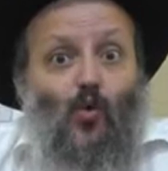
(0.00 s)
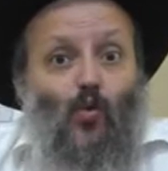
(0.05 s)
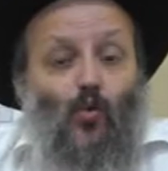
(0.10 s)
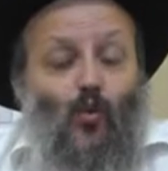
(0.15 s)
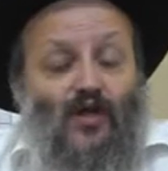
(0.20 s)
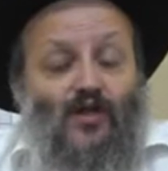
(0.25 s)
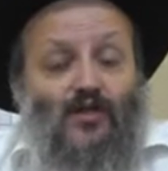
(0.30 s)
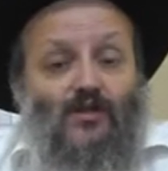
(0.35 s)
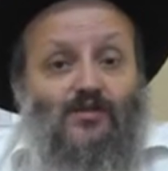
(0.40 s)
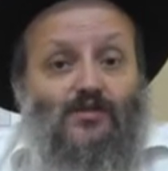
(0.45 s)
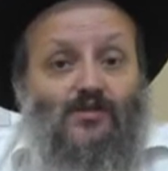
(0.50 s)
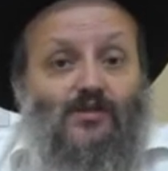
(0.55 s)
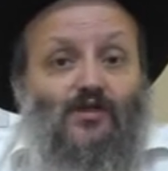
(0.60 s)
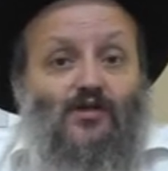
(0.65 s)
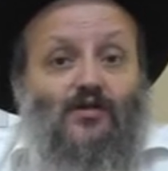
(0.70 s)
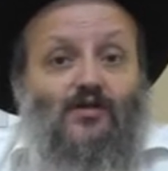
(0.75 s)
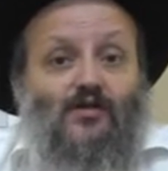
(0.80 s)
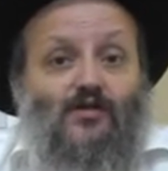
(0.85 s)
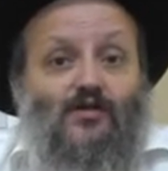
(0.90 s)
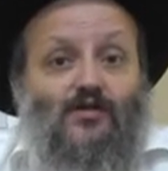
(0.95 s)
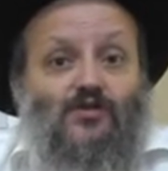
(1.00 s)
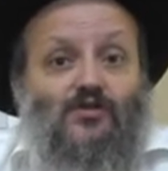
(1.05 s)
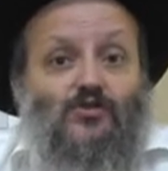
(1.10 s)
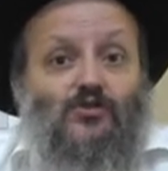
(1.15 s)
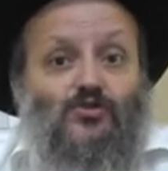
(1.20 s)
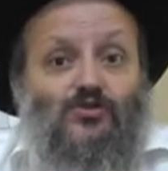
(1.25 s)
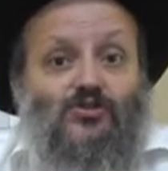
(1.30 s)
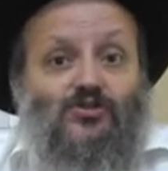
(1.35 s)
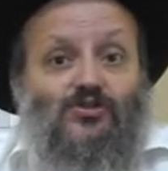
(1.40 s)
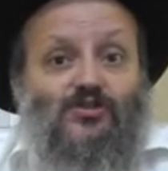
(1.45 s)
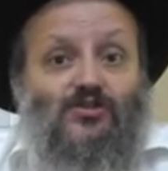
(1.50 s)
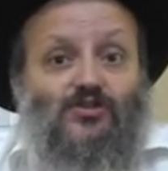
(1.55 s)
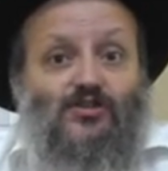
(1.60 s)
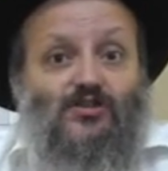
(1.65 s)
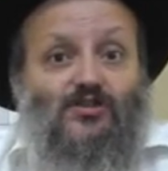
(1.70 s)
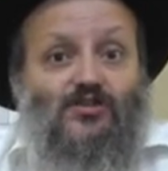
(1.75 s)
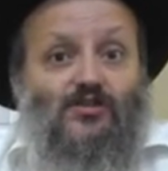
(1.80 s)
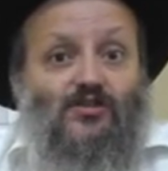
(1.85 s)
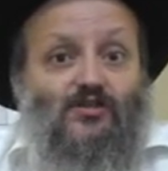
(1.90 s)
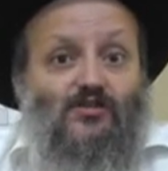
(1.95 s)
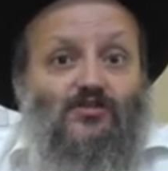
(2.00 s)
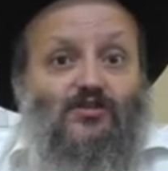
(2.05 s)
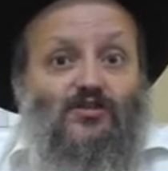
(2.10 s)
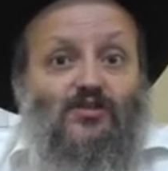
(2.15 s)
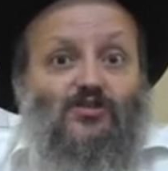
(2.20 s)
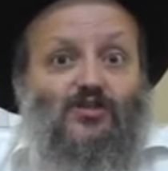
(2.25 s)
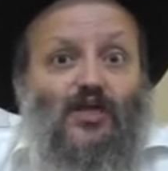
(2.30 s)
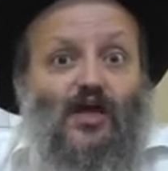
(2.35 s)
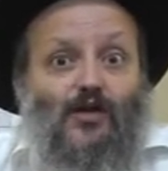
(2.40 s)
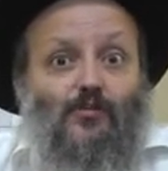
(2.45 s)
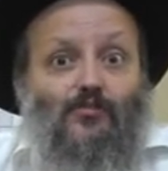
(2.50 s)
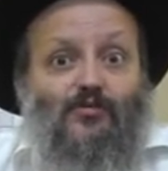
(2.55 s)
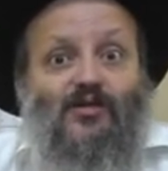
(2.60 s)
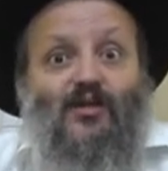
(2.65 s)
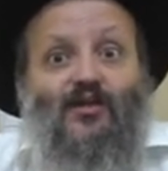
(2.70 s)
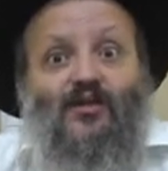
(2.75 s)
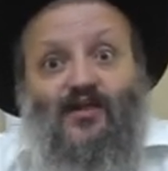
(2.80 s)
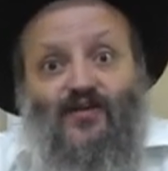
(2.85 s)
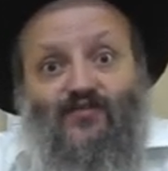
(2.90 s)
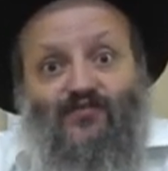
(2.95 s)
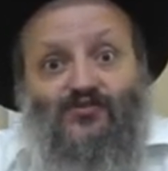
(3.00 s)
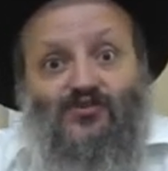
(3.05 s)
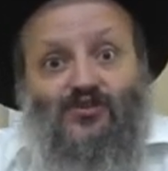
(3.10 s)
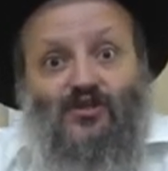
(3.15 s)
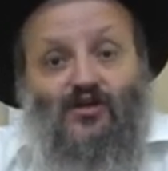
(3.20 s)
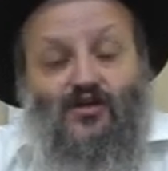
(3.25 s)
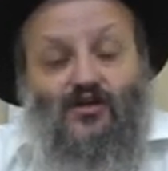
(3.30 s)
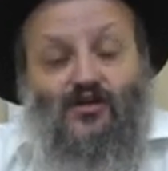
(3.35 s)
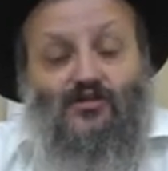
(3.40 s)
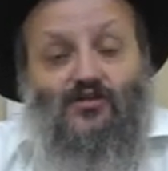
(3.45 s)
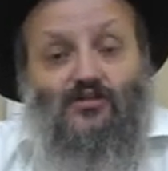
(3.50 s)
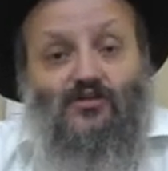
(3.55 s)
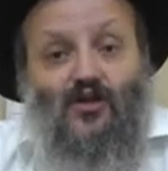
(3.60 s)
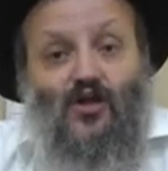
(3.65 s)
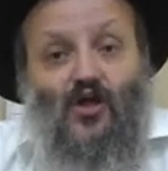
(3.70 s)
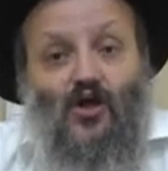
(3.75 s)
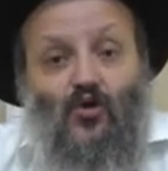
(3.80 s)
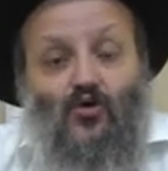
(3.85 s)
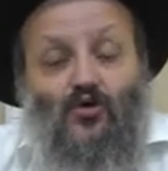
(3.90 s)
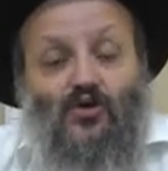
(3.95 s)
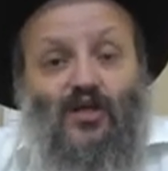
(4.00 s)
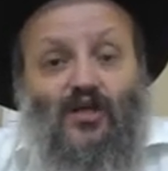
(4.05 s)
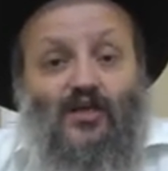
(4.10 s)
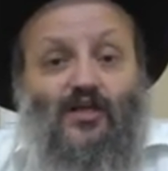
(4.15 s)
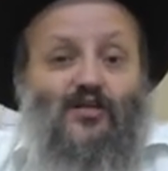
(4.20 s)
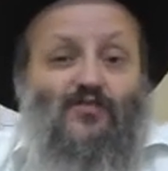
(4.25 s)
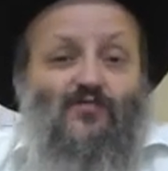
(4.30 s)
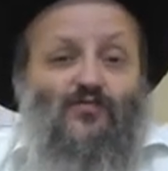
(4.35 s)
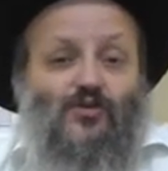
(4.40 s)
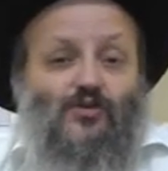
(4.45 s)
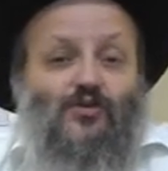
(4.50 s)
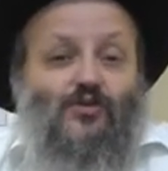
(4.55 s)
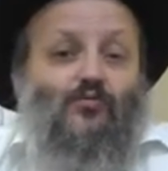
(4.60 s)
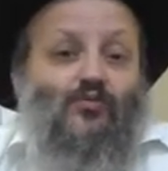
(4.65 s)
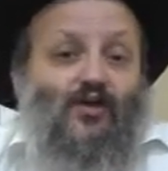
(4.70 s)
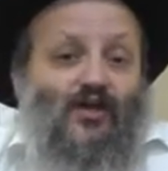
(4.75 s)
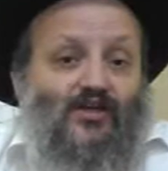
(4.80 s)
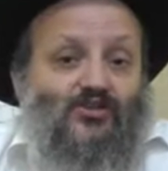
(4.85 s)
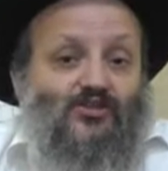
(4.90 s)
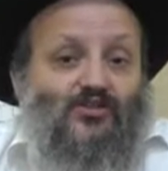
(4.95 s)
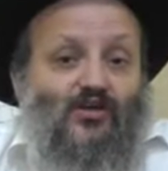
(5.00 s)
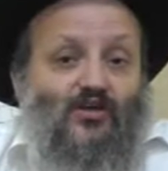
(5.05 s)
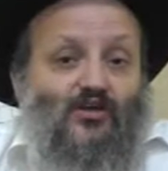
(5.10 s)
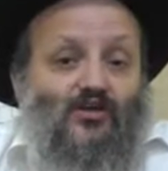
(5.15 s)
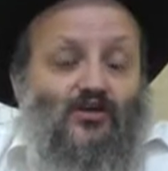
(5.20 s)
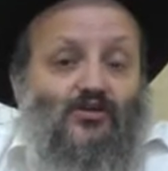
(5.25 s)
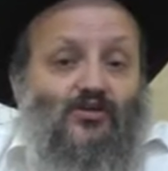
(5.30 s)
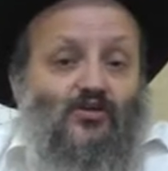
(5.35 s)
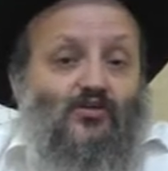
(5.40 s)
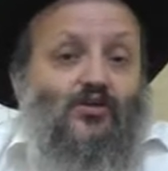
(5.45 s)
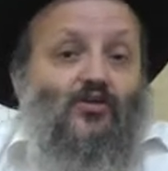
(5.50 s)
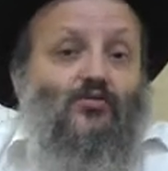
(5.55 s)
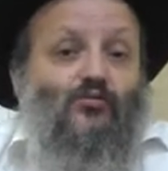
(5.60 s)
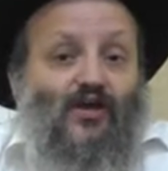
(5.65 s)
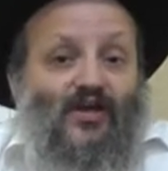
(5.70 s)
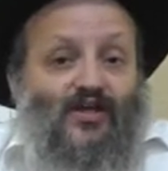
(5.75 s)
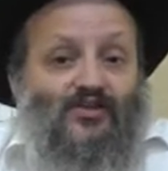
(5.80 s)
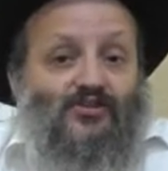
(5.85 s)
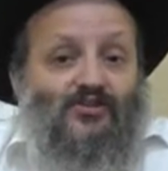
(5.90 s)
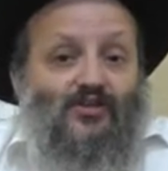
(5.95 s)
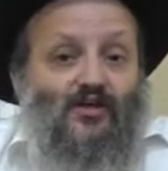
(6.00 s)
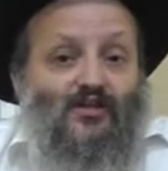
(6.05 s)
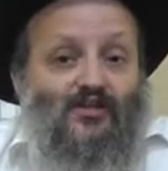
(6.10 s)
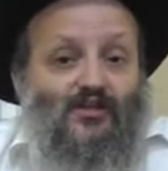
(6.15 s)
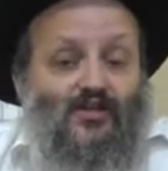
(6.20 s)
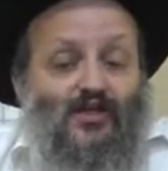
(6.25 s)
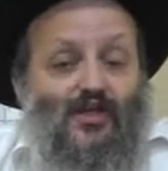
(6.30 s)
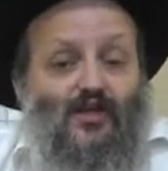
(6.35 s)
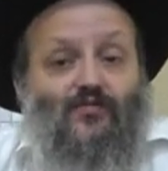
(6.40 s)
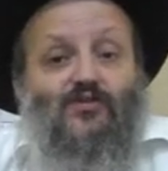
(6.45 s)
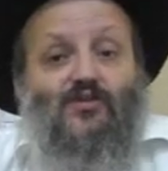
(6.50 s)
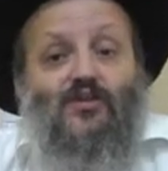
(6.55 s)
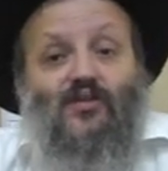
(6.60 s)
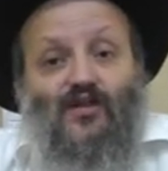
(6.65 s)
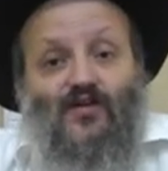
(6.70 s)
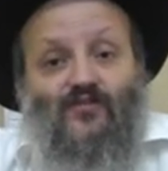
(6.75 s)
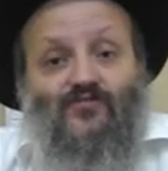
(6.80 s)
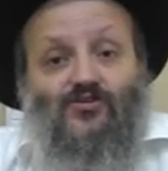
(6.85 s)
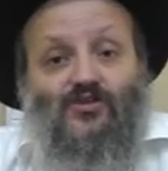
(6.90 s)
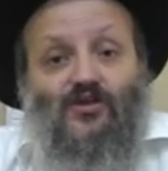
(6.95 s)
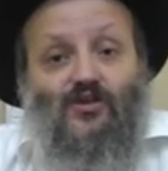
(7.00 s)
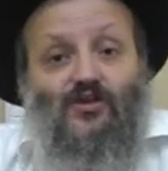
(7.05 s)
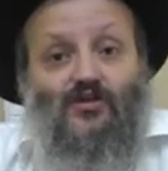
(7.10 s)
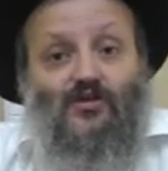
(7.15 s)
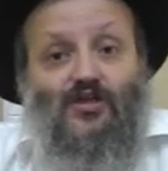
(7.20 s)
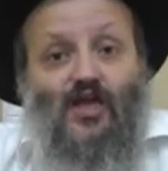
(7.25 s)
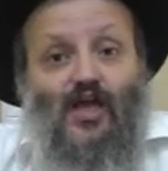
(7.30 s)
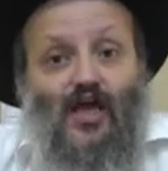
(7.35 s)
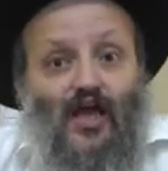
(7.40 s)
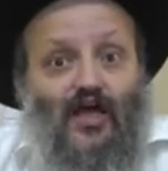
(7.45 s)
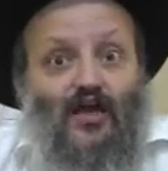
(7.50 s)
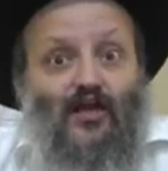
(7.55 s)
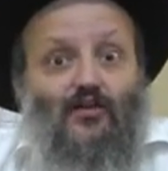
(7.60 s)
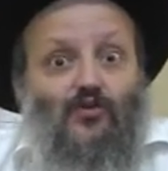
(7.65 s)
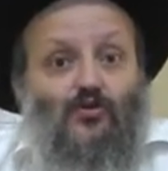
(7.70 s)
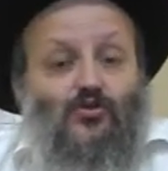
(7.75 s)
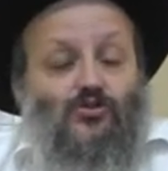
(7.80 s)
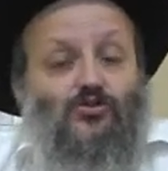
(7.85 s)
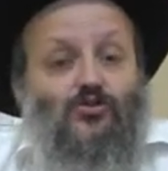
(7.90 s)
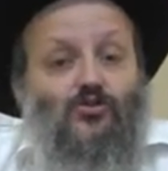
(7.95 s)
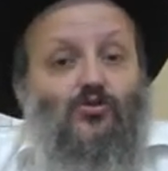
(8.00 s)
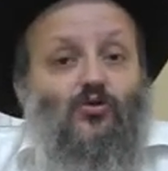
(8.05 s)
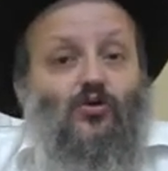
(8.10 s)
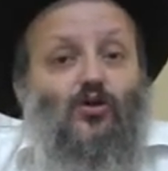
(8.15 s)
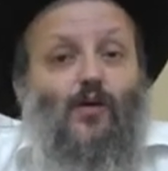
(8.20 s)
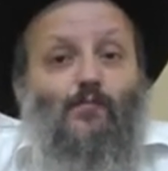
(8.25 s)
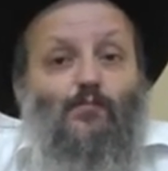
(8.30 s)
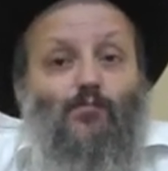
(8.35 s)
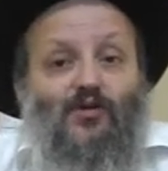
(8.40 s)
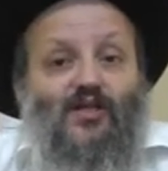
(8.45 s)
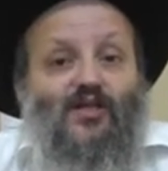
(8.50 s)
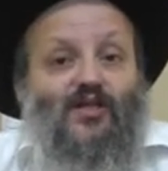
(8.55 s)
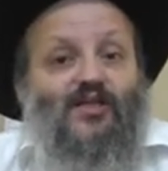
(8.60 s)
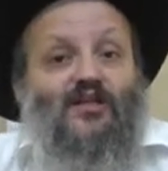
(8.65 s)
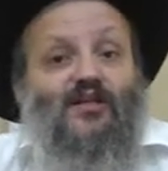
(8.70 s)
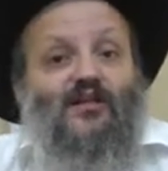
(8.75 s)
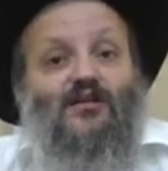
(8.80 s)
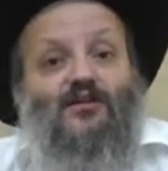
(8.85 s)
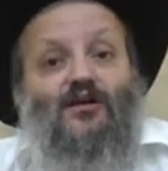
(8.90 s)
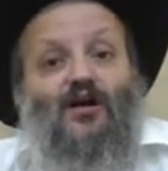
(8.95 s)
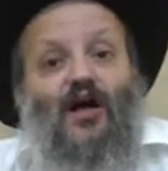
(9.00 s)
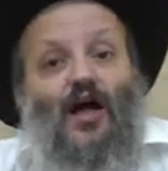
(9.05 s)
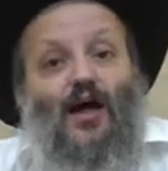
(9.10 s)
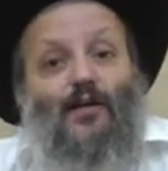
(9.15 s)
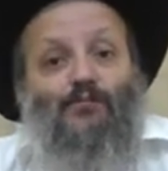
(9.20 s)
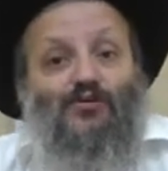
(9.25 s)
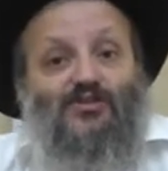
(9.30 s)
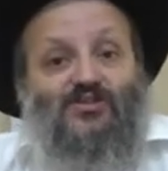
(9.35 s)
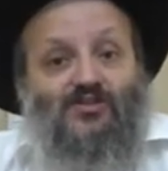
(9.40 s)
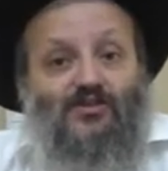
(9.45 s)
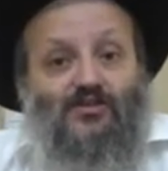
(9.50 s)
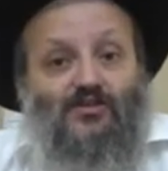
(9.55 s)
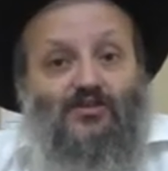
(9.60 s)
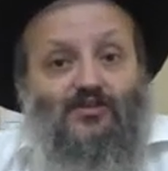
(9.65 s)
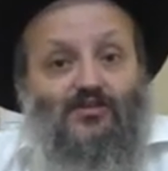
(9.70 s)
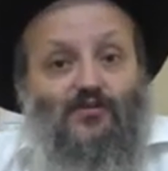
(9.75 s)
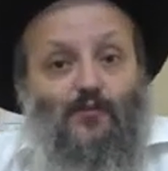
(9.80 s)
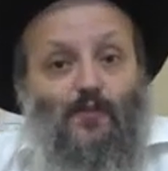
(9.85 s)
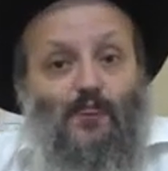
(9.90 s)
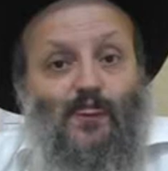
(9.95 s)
when you see there's got to be the left side, when they give you the right side, or the right side and they give you the left side, and it looks to you completely the opposite,